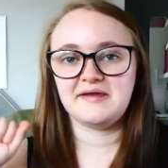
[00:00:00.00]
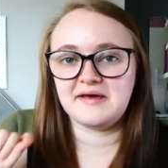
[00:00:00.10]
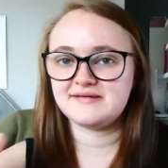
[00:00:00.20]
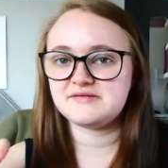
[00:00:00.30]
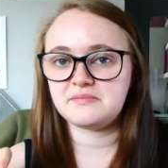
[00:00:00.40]

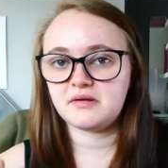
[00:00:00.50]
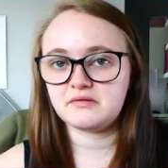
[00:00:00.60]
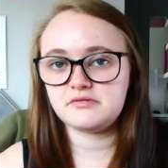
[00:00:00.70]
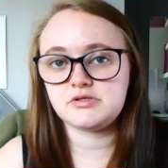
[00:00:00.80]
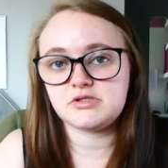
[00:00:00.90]
next
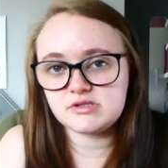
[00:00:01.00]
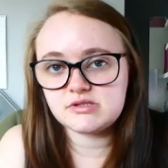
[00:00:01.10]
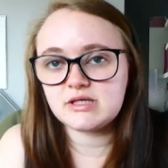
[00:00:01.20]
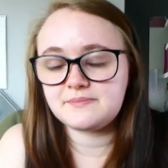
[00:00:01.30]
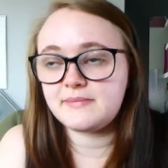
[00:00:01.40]
month just
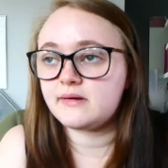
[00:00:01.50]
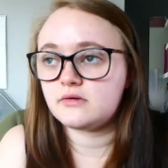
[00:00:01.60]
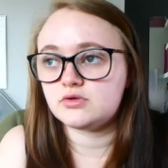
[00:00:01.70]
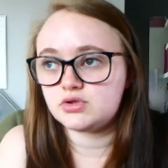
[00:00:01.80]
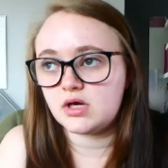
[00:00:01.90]
to get back
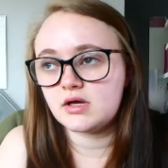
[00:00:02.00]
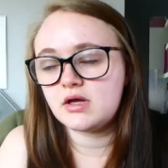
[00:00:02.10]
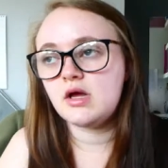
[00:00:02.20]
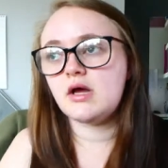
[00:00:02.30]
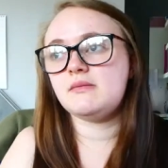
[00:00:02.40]
on track
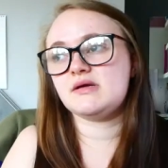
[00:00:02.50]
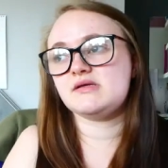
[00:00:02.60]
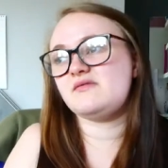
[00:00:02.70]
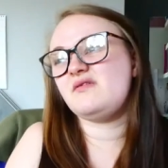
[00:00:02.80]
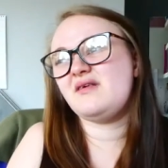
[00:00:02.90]

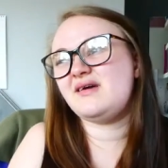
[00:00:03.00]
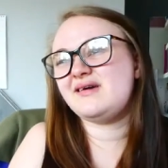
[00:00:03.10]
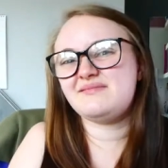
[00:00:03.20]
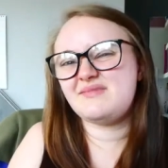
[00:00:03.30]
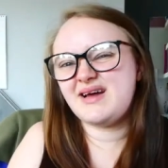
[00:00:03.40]
because I feel like
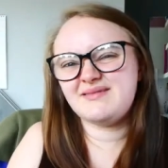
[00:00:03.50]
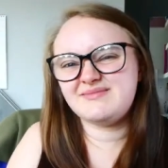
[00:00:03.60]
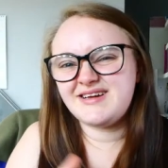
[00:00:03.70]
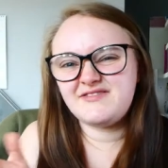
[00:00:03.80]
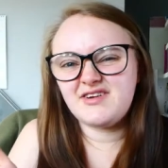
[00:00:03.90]
I'm, I'm
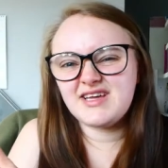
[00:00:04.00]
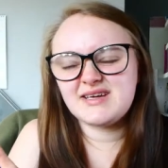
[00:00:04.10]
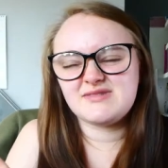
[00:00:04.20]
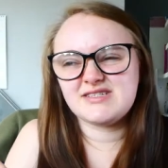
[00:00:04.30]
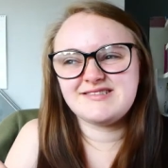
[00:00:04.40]
I feel like
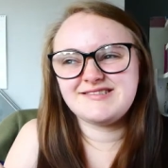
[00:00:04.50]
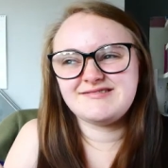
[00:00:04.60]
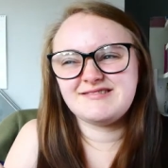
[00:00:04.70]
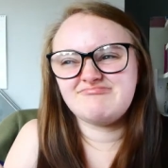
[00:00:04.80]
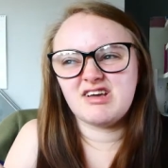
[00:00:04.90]
I'm just
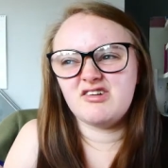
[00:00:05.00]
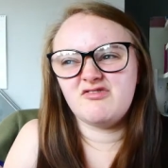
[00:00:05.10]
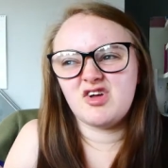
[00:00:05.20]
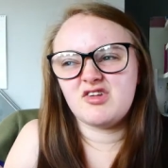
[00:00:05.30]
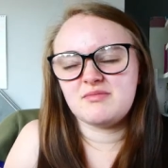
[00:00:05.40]

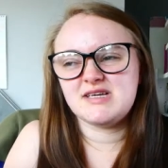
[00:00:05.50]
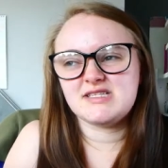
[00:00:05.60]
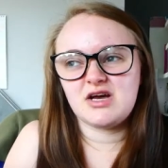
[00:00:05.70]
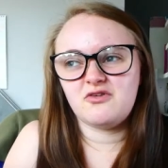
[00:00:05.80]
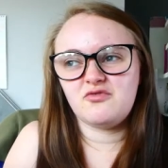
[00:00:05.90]
overloading
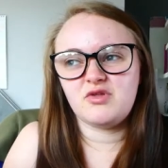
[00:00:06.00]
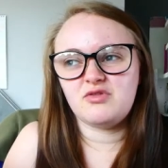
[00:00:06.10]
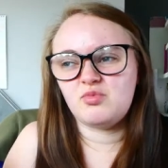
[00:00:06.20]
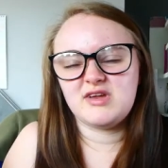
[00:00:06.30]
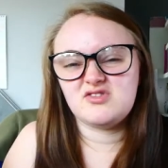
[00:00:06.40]
myself
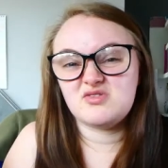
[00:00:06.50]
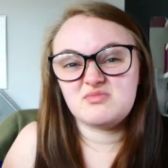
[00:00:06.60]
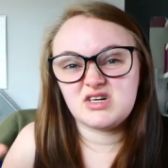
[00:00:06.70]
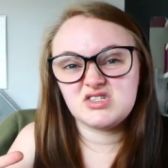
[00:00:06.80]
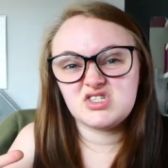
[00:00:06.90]
with way too
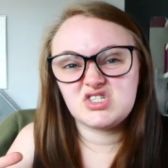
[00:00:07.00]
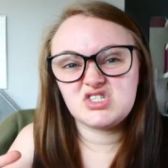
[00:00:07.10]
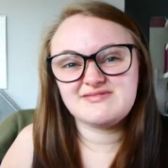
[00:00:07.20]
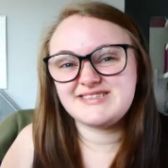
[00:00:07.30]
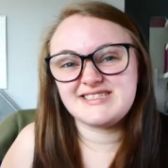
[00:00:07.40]

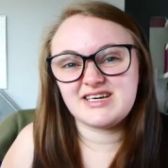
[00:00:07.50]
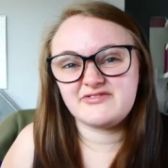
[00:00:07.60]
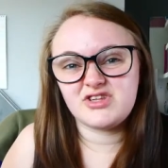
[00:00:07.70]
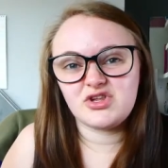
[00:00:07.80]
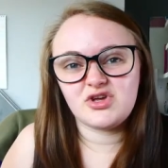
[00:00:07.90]
much
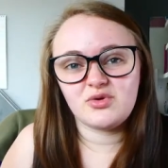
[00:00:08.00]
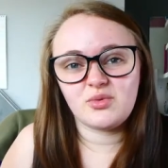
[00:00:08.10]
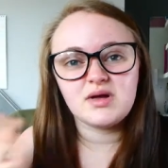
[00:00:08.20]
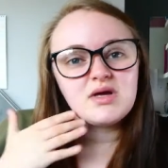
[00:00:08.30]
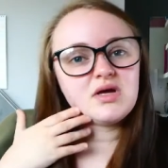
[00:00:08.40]
stuff to do.